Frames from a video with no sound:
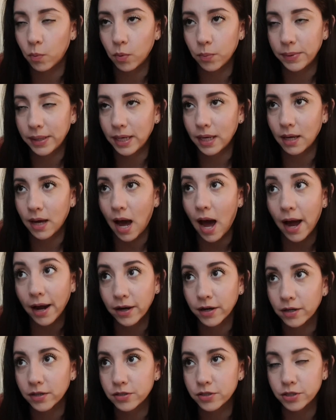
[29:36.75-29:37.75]
will be
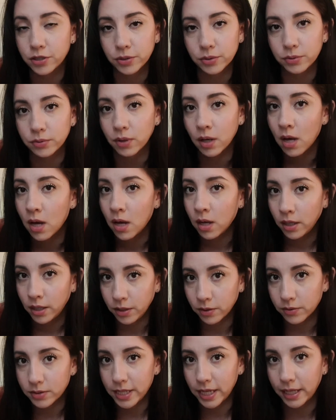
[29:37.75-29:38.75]
hired to,
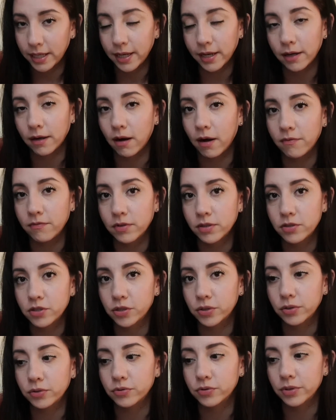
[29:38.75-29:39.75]
you know, take care of the
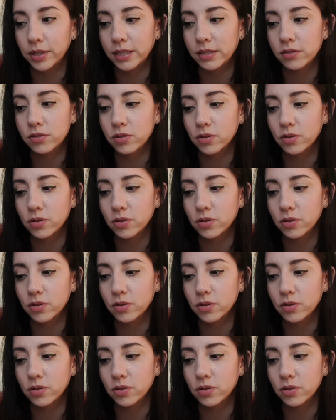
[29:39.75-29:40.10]
children.